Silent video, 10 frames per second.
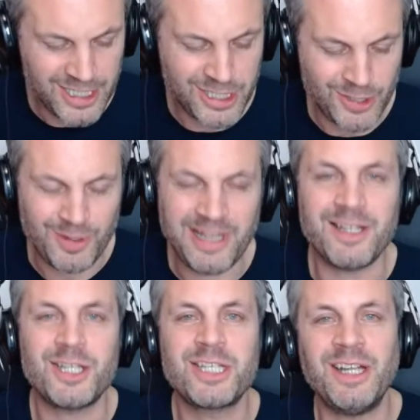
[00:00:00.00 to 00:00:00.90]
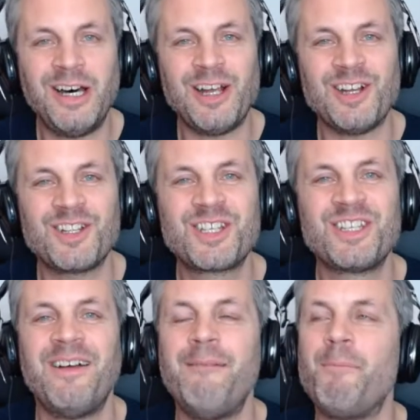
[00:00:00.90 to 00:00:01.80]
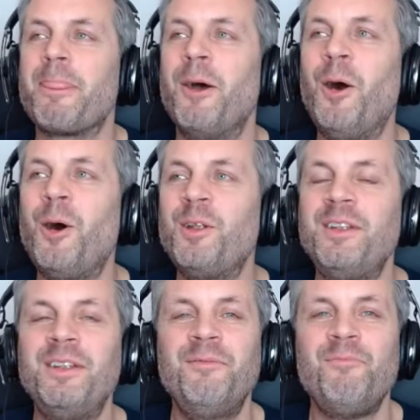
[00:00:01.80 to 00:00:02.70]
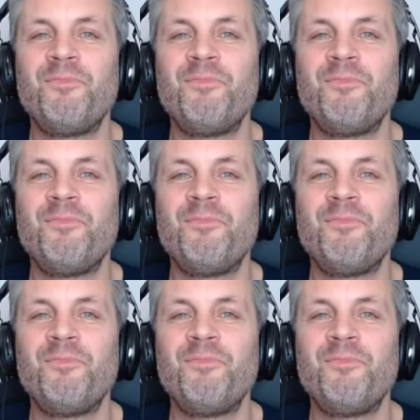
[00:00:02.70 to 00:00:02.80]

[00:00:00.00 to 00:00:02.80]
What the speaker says: story that starts on